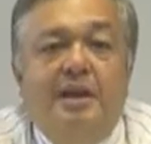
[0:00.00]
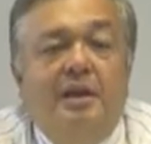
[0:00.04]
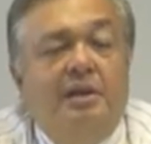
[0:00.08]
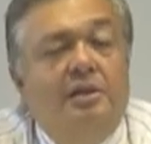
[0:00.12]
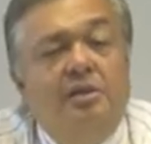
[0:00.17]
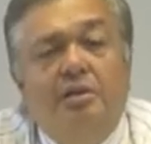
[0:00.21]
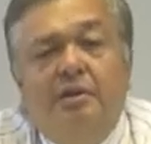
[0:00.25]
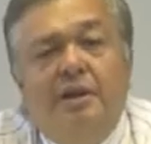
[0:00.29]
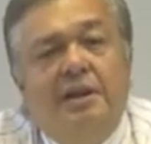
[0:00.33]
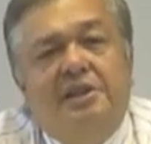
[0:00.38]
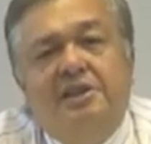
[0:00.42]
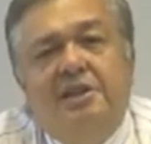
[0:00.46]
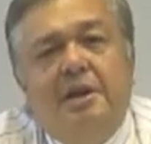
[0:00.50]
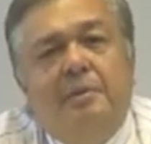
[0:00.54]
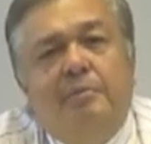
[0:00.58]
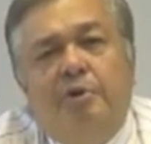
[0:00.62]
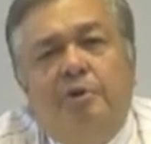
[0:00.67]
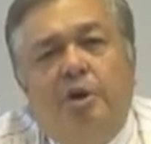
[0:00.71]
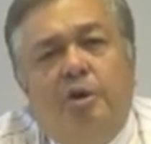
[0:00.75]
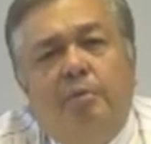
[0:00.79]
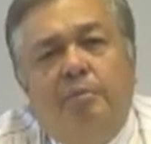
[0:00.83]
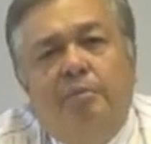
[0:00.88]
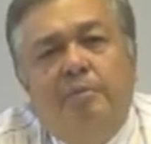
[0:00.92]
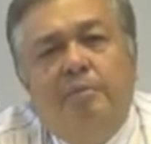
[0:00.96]
Don't accept
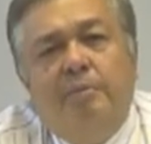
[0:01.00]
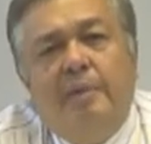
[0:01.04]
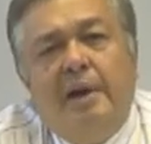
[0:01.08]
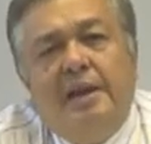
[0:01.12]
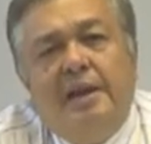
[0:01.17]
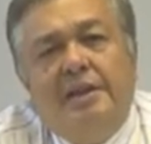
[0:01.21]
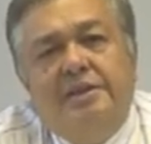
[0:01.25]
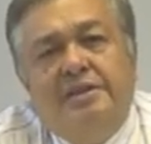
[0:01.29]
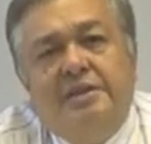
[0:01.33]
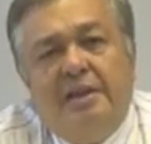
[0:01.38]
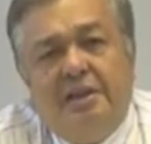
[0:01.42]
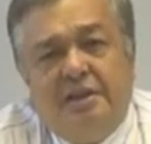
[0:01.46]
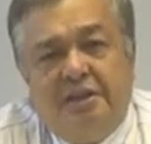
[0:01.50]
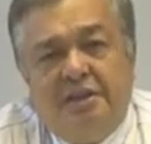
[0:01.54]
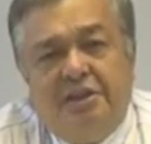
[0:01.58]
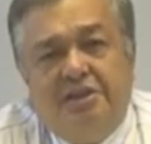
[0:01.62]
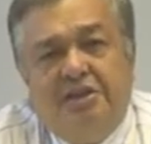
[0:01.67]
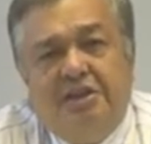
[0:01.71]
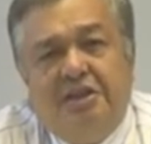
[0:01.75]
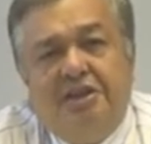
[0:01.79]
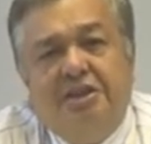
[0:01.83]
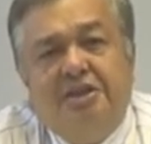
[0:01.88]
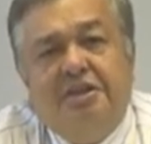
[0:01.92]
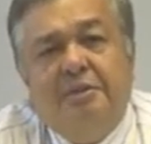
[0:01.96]
compromise in the
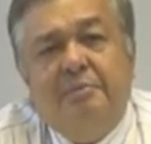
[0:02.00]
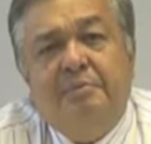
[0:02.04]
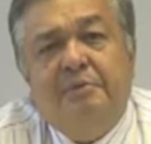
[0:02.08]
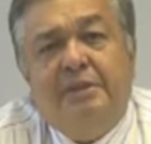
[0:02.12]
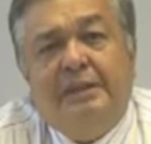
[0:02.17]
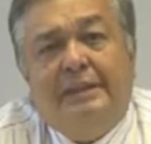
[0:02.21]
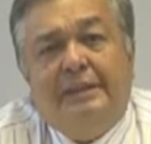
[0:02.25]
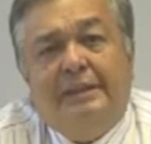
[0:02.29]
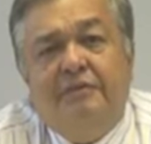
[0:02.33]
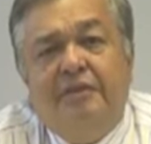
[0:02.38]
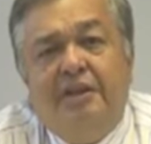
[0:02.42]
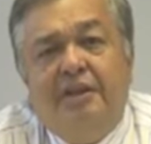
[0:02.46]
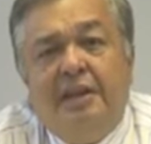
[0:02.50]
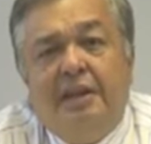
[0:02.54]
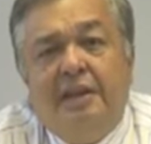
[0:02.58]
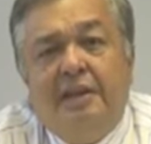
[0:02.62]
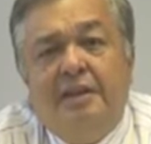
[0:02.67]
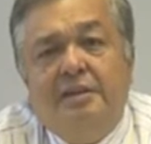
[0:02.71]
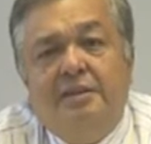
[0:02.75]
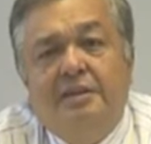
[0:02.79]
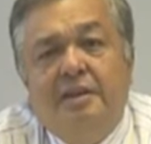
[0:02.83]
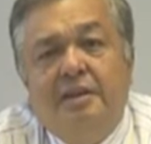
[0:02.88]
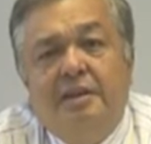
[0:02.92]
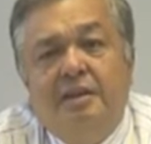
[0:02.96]
system delivering
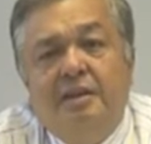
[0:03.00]
it